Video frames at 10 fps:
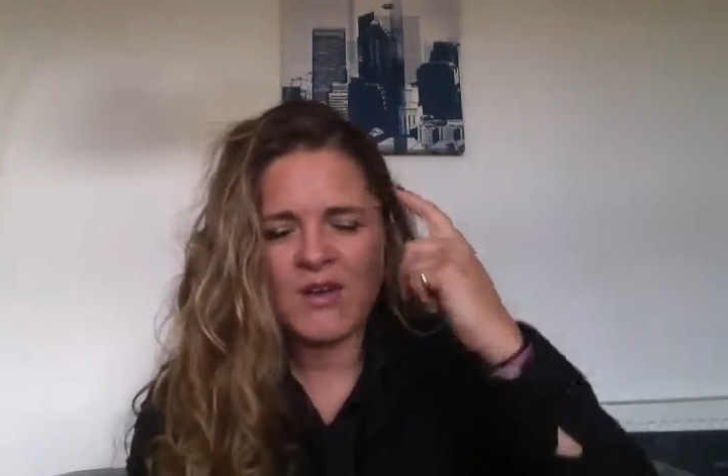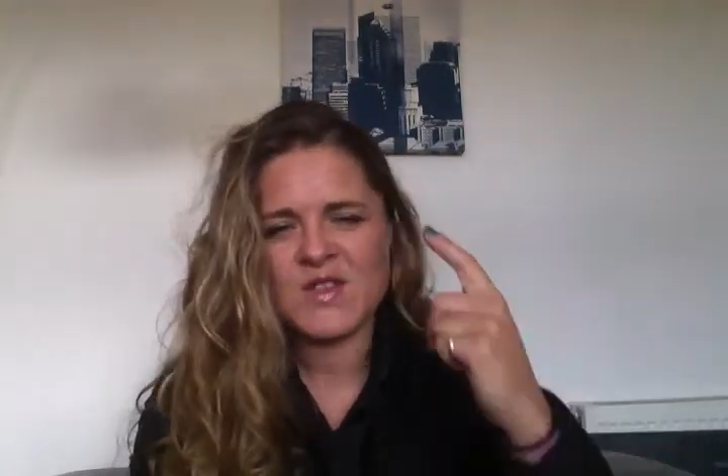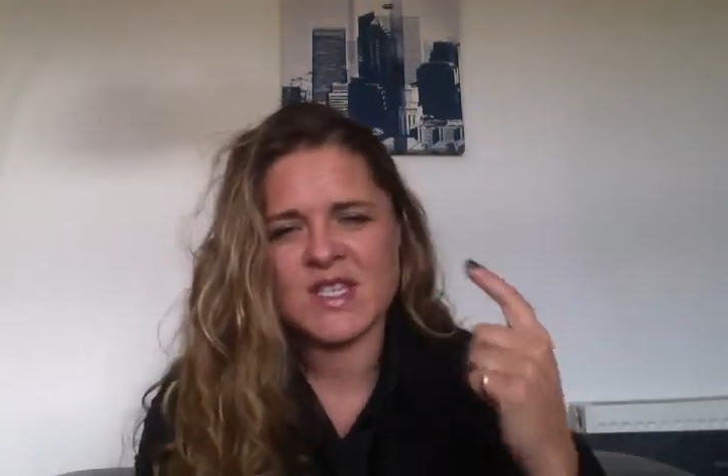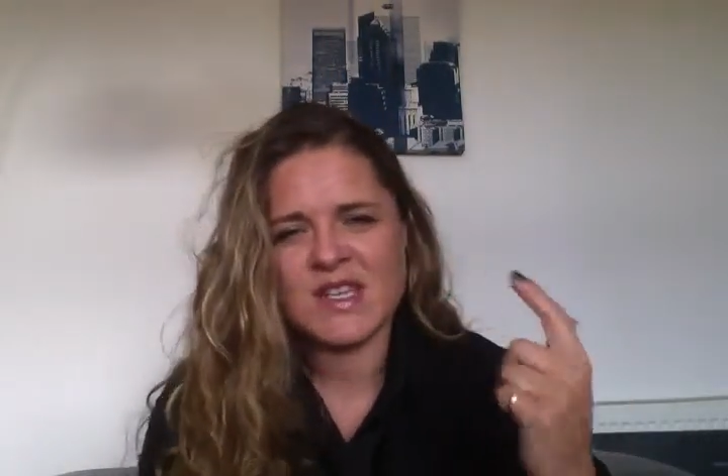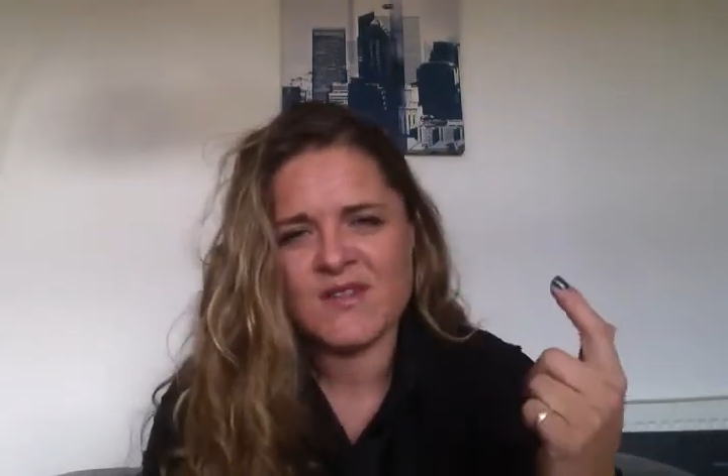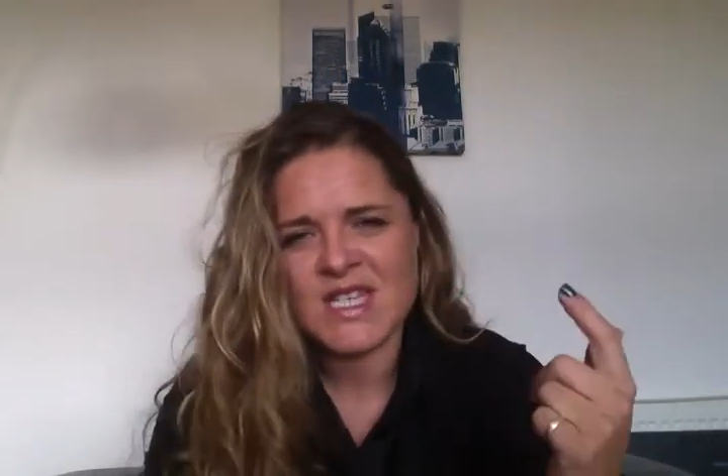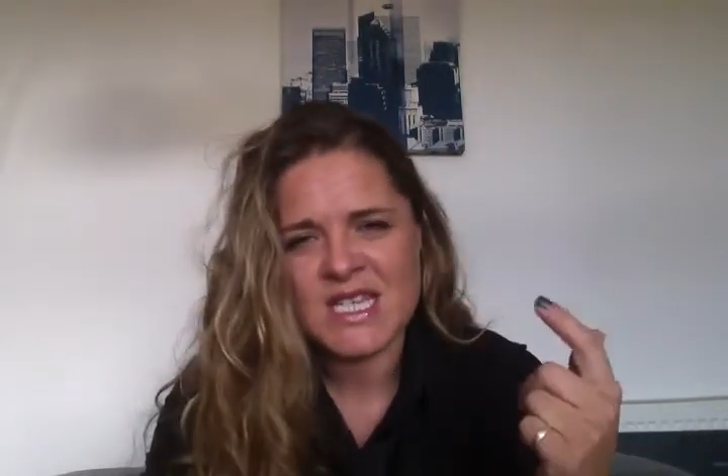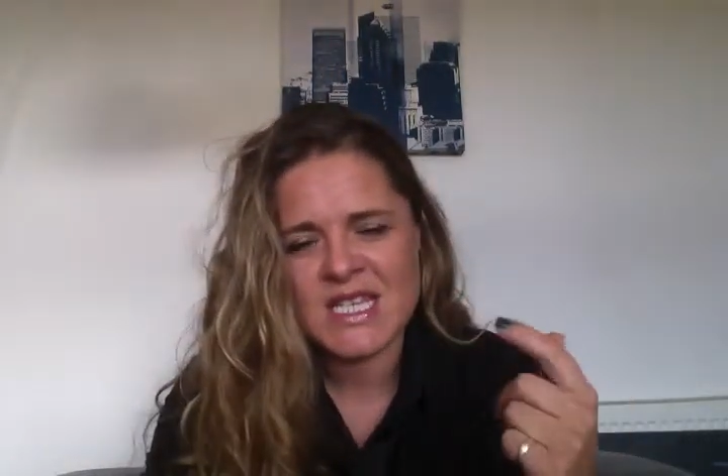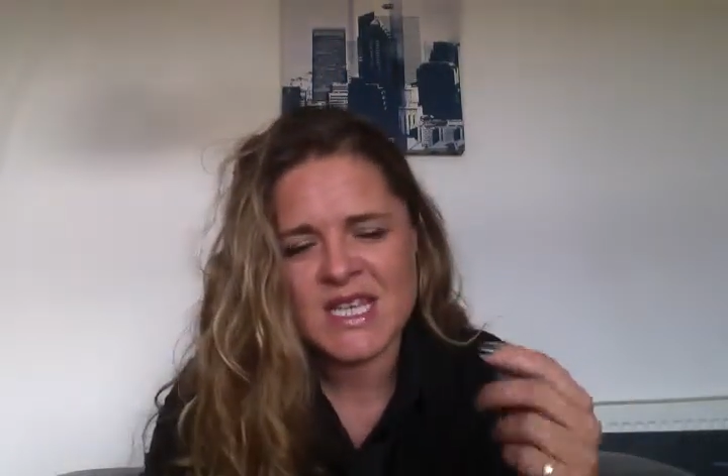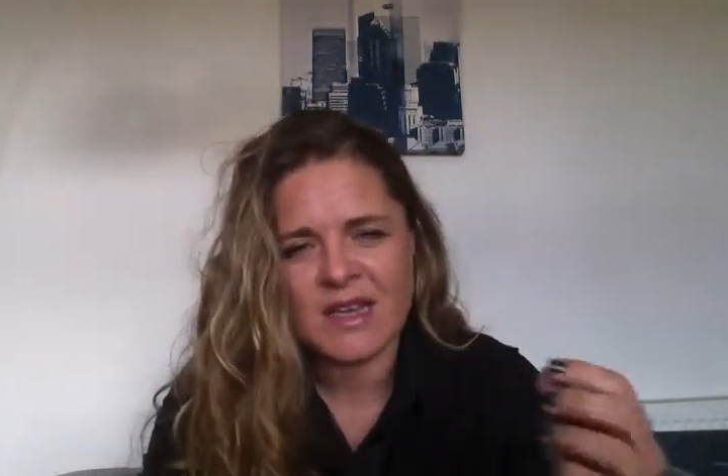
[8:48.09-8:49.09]
After
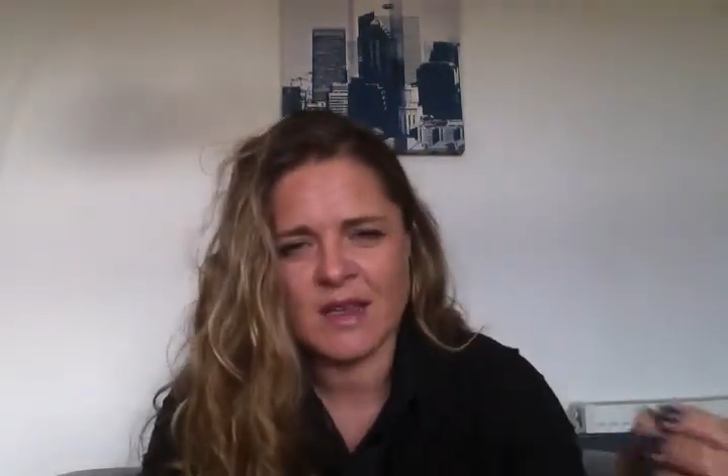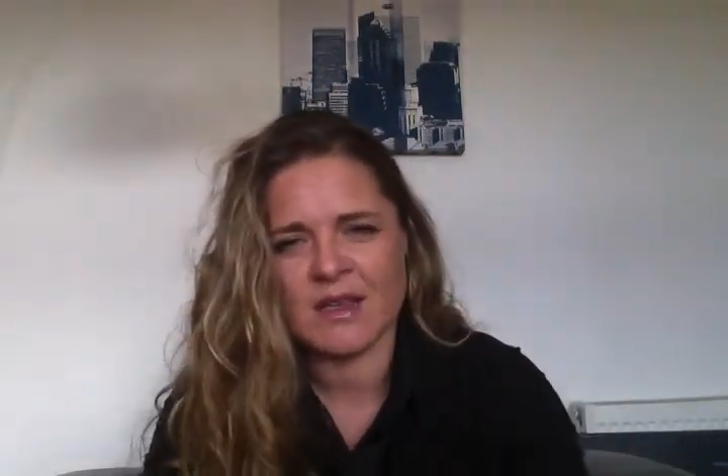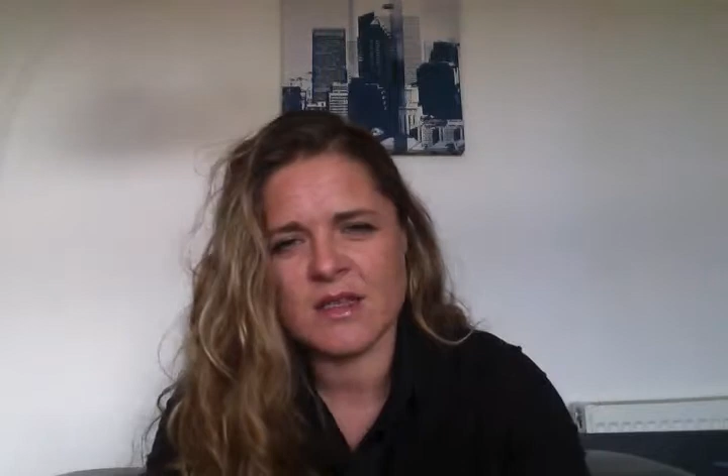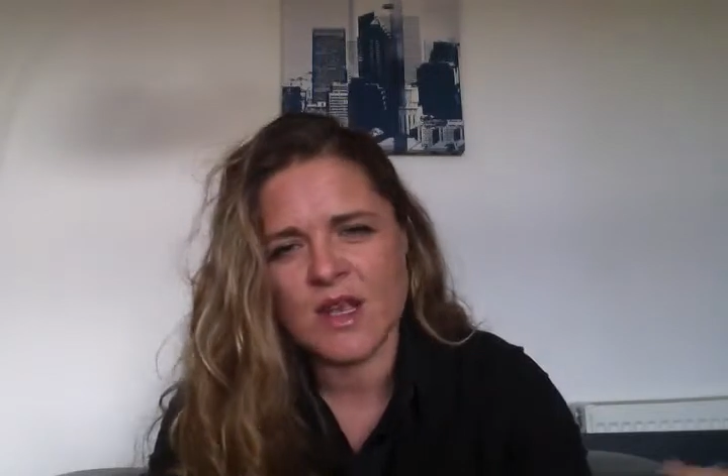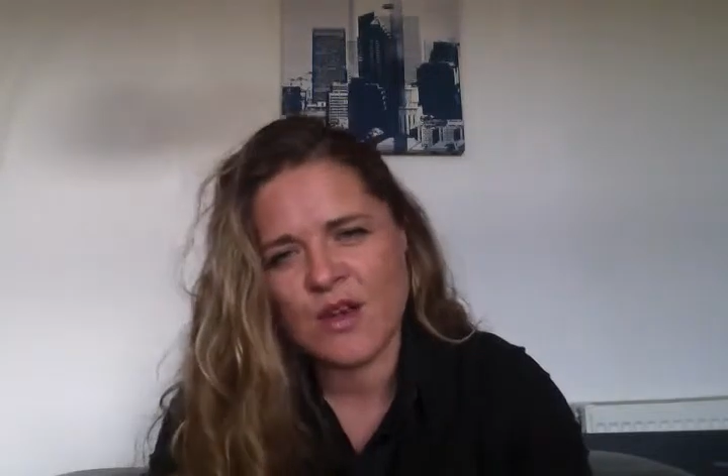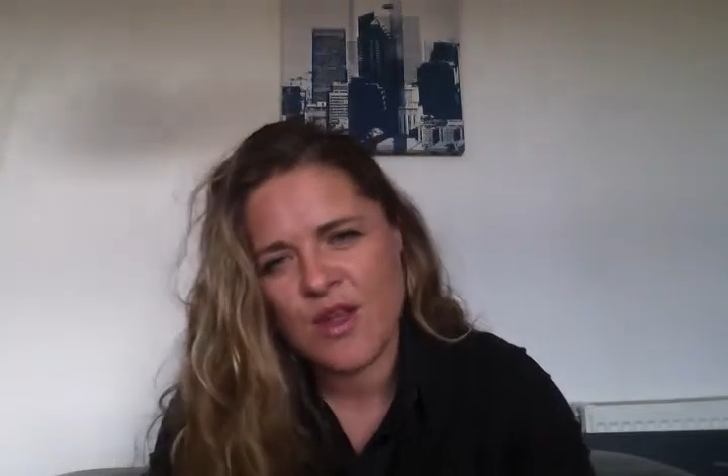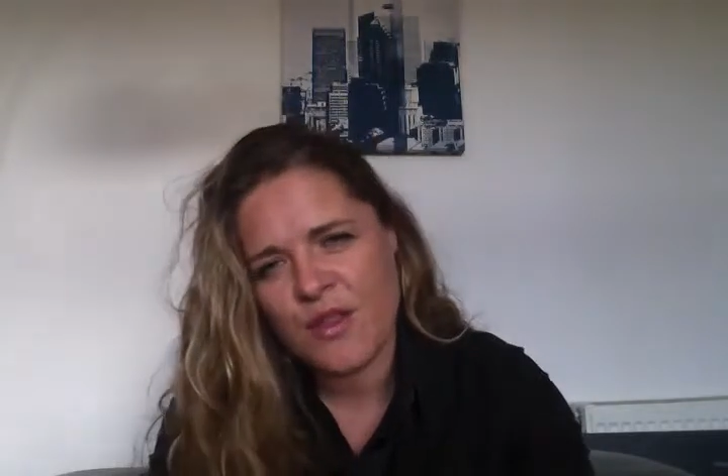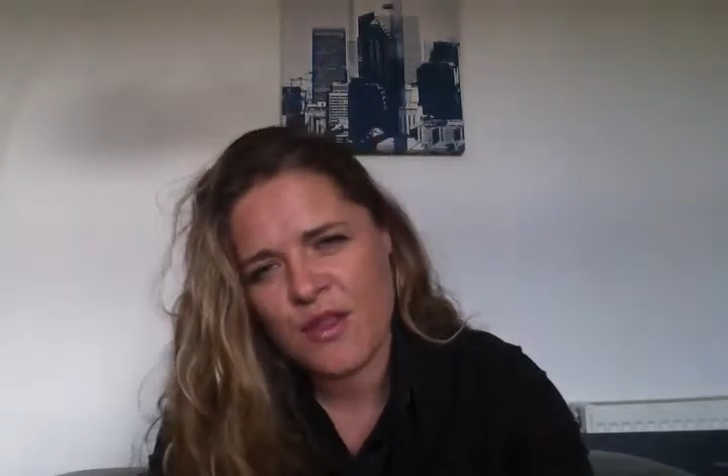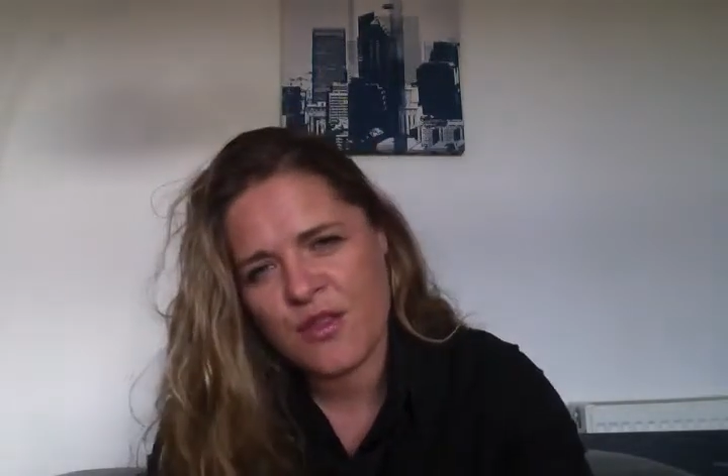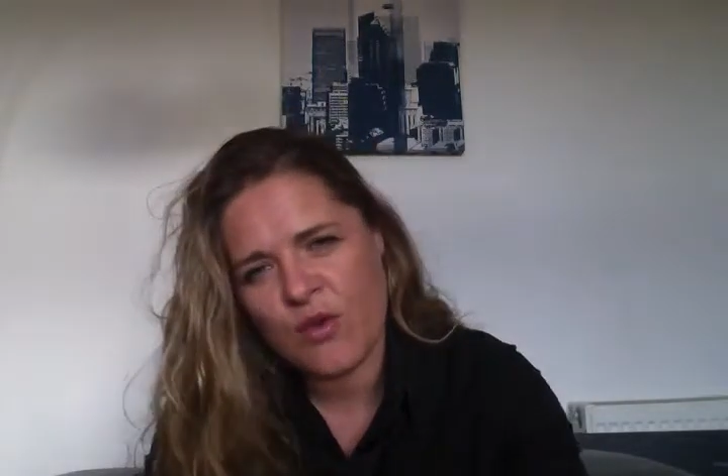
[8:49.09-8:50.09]
17 seconds,
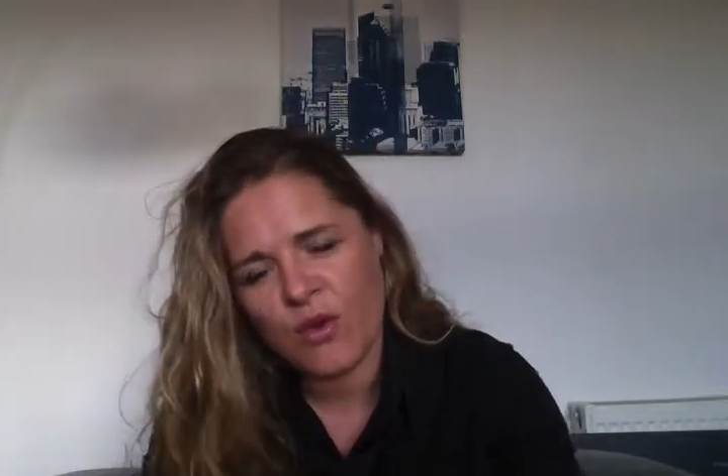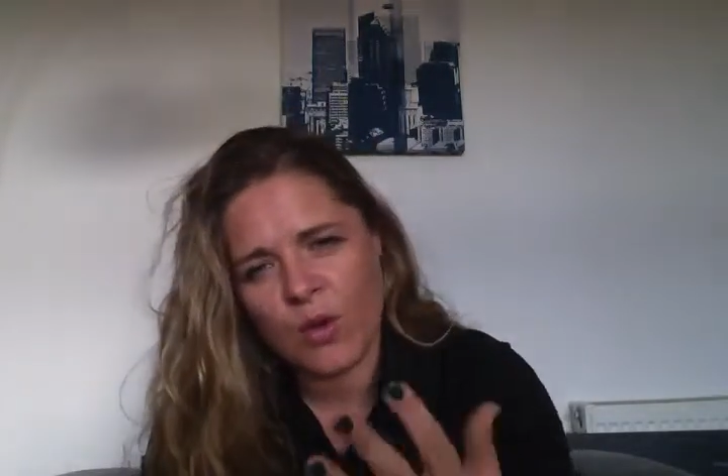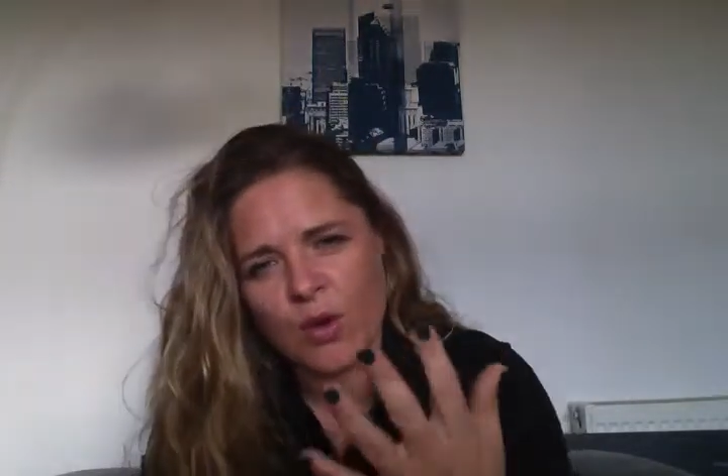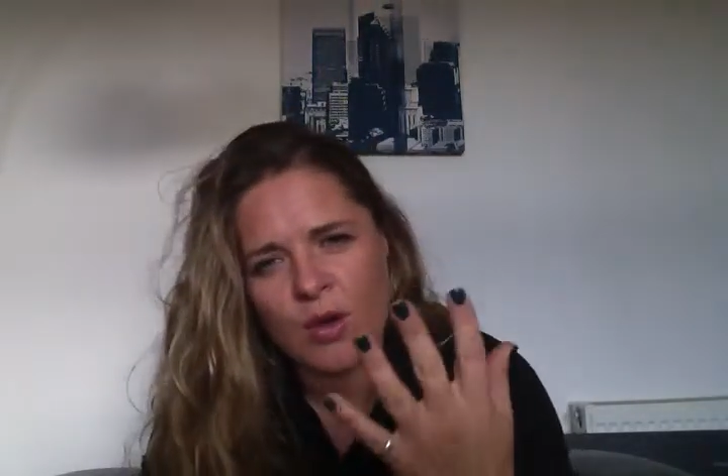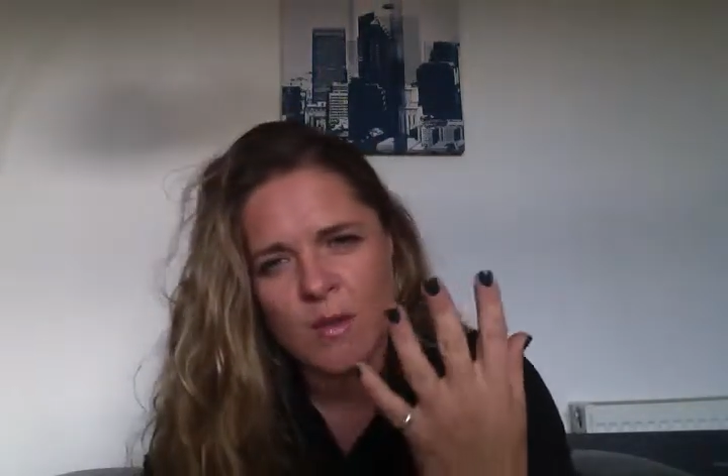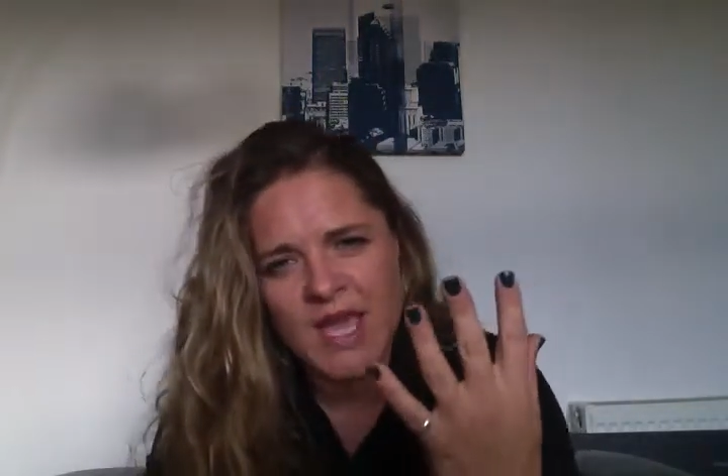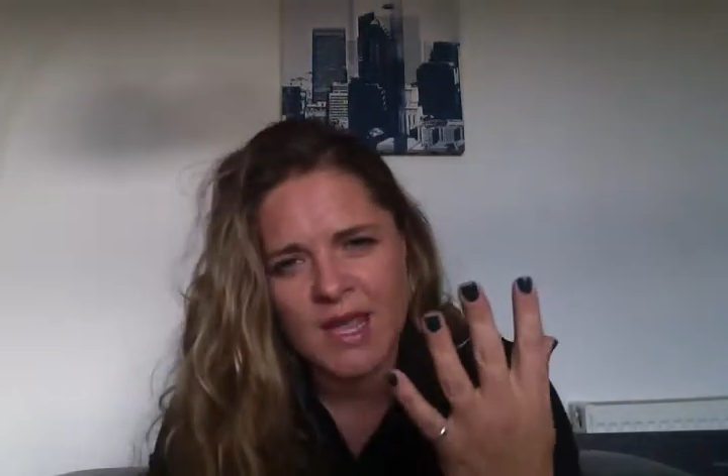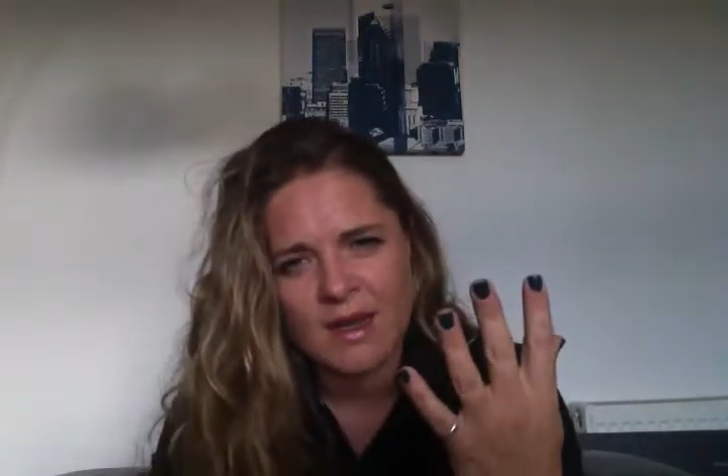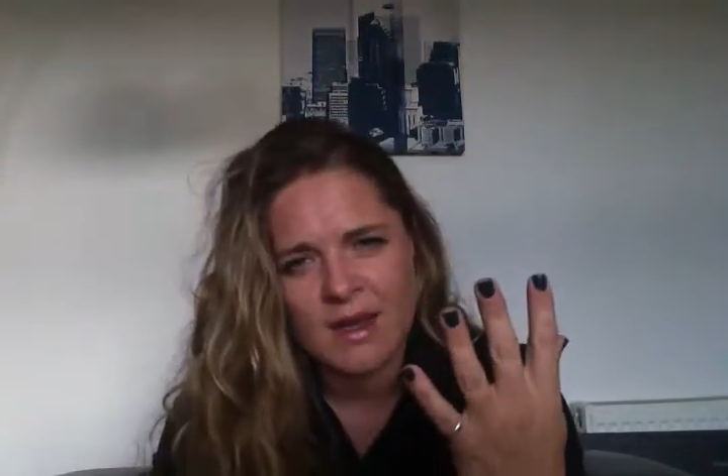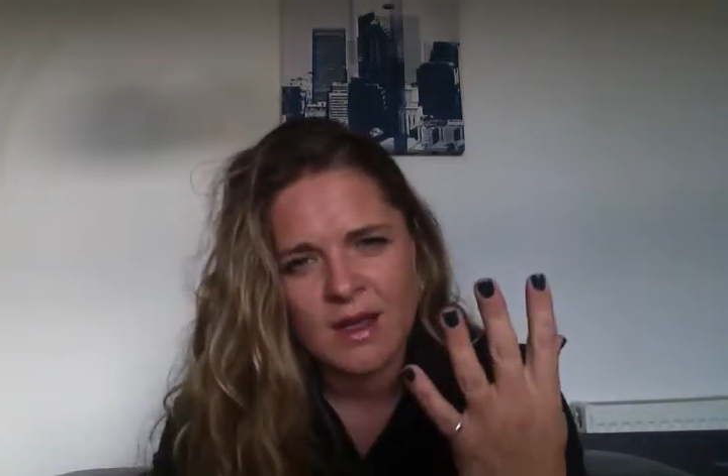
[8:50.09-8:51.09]
another thought will come in